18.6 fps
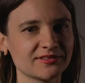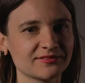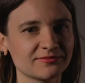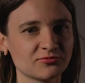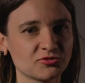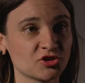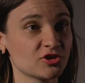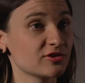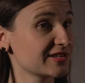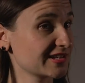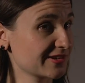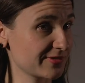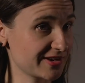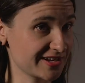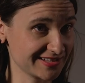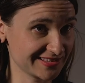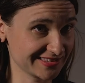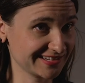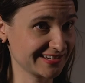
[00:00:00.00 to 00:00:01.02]
Well, choosing
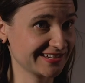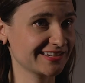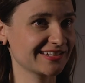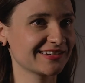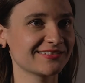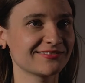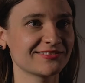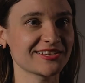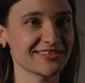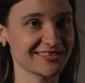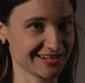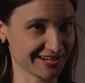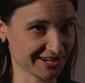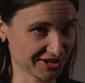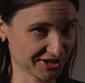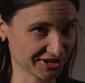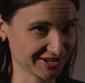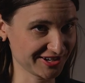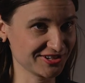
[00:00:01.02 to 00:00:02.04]
wisely does
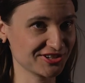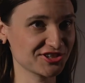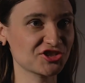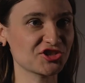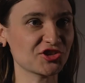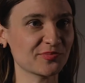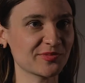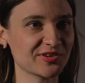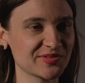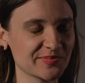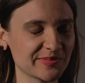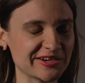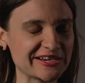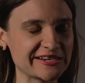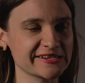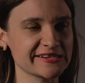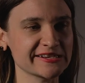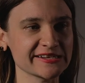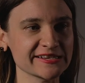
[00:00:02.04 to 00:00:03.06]
take courage, show more
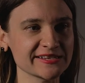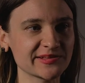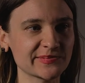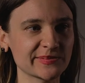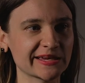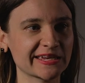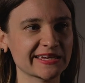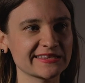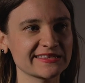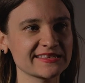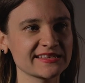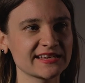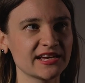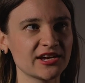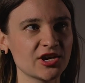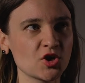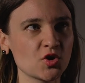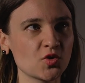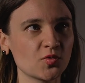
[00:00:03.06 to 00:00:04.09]
spine does, because
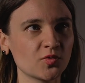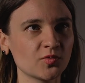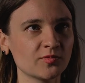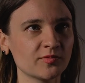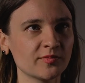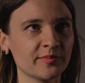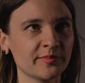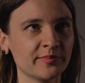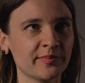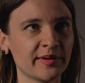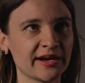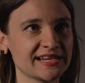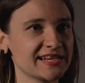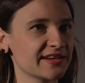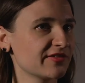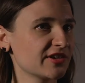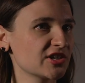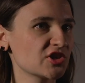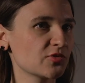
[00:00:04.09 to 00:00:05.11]

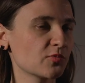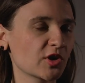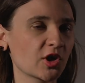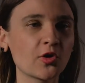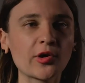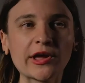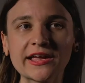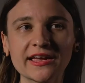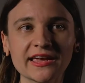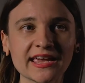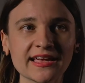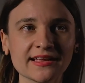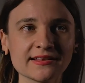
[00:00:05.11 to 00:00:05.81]
by definition we're going